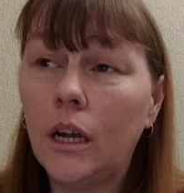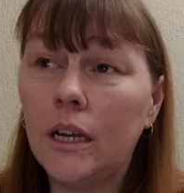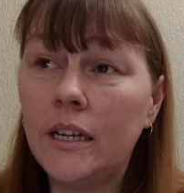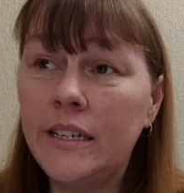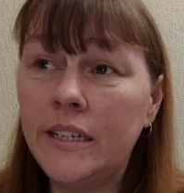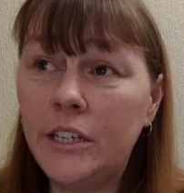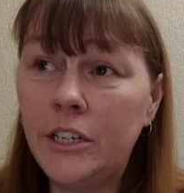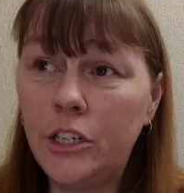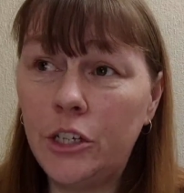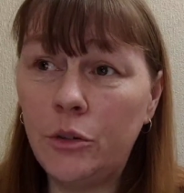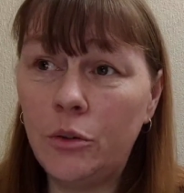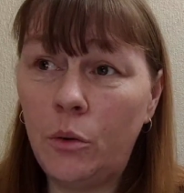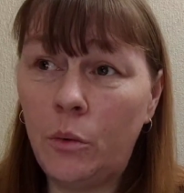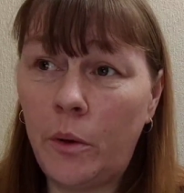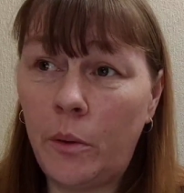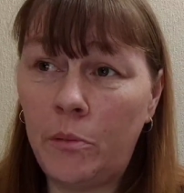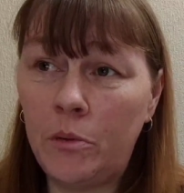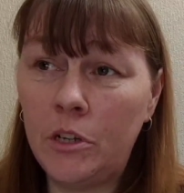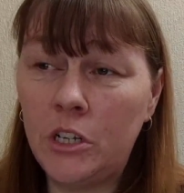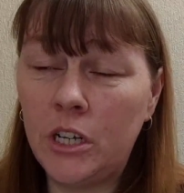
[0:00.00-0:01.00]
I didn't do a
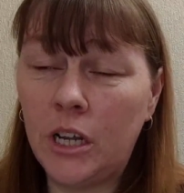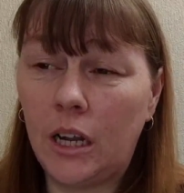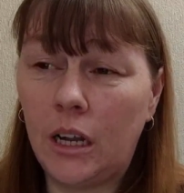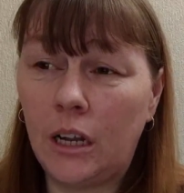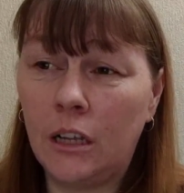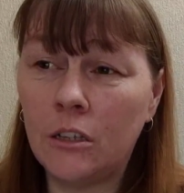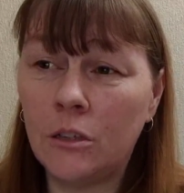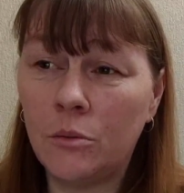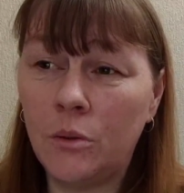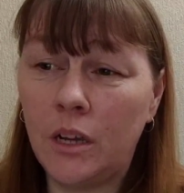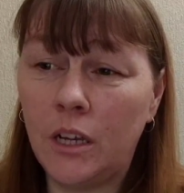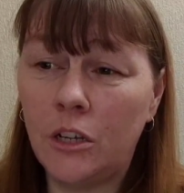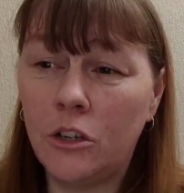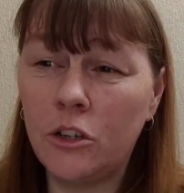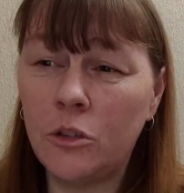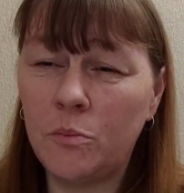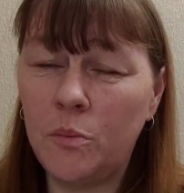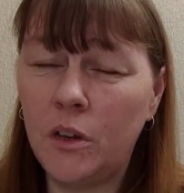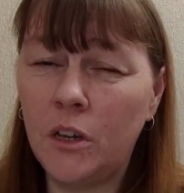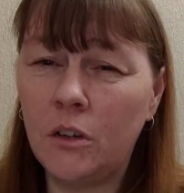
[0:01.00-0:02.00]
whip and chat last week
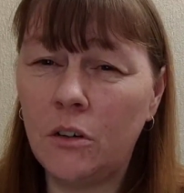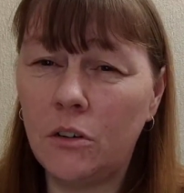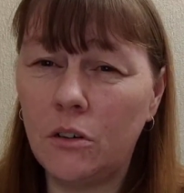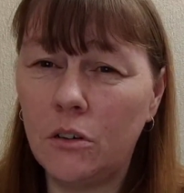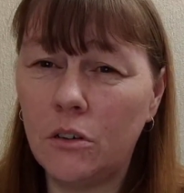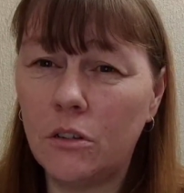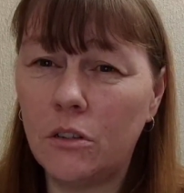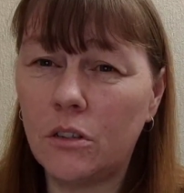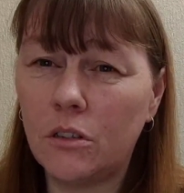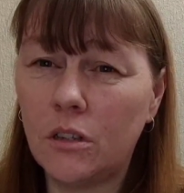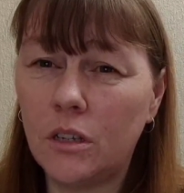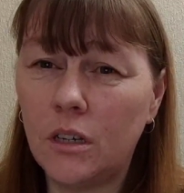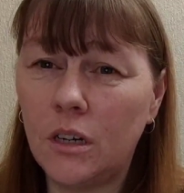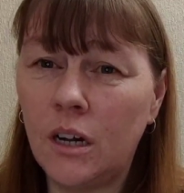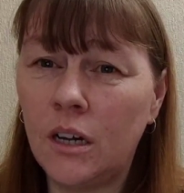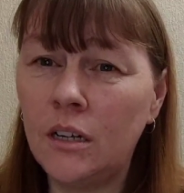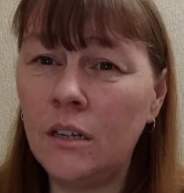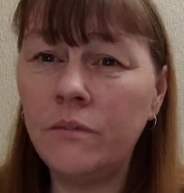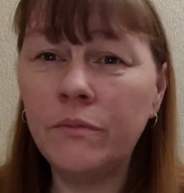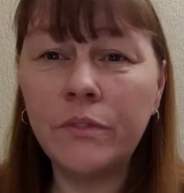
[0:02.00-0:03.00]
just because
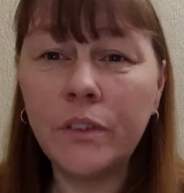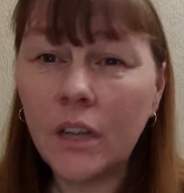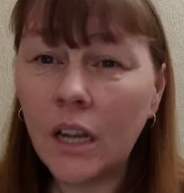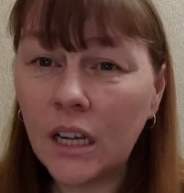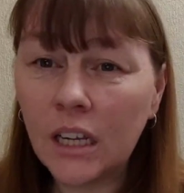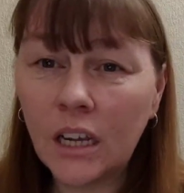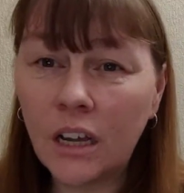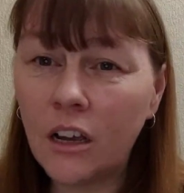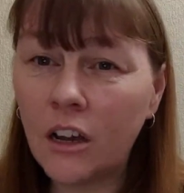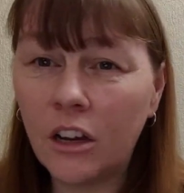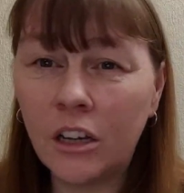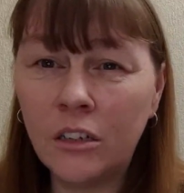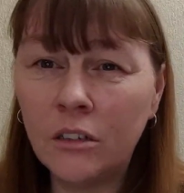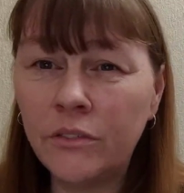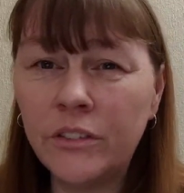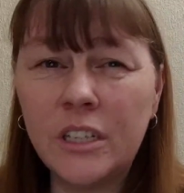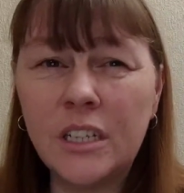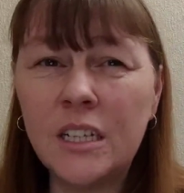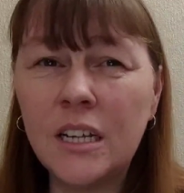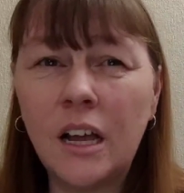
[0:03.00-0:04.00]
I didn't feel like I got
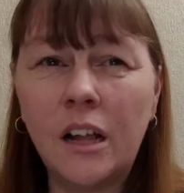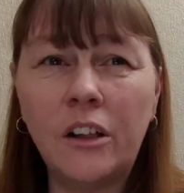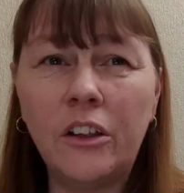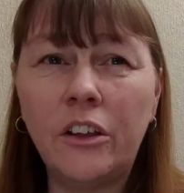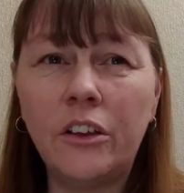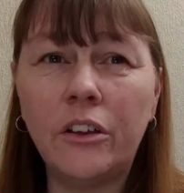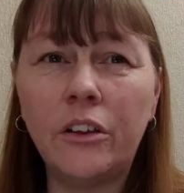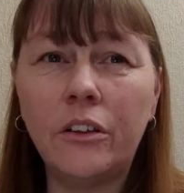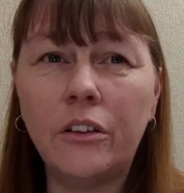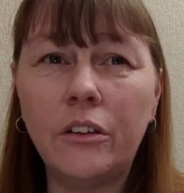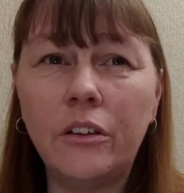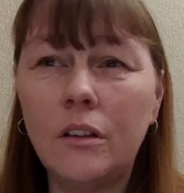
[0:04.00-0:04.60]
enough to tell you.